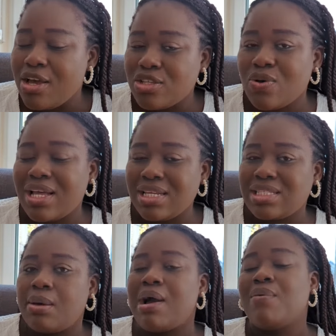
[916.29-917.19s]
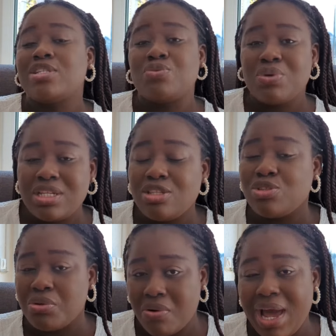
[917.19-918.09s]
So at this time, I was reading
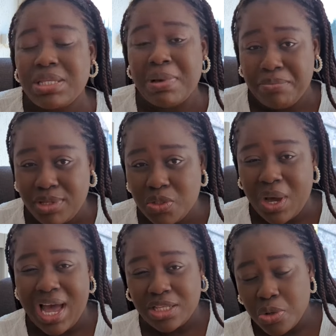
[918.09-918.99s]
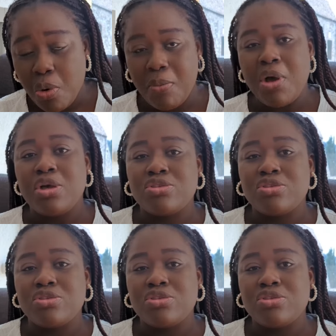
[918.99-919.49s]
to rewrite my B2I at home.